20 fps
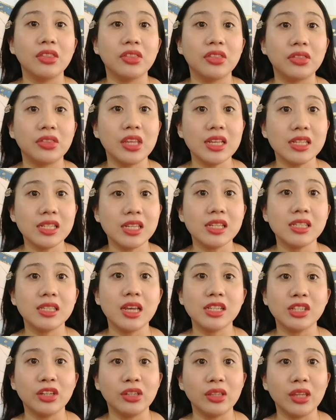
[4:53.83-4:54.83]
theses,
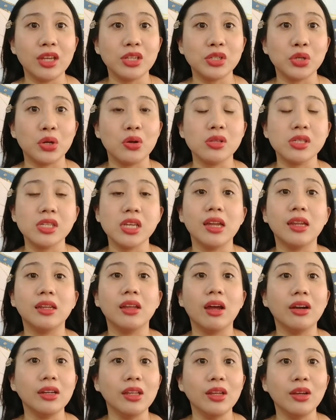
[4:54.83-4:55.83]
dissertations, and
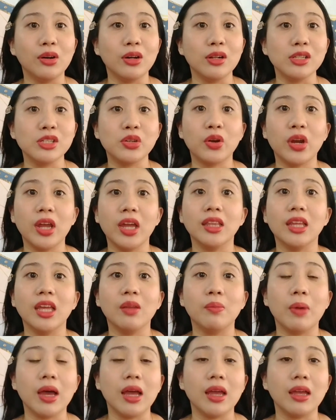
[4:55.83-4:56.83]
articles created
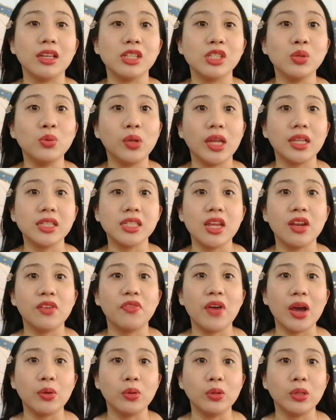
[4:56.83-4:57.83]
by students and
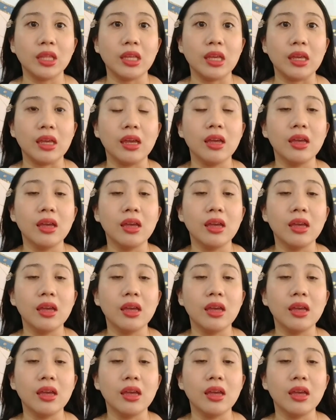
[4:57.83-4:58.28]
faculty.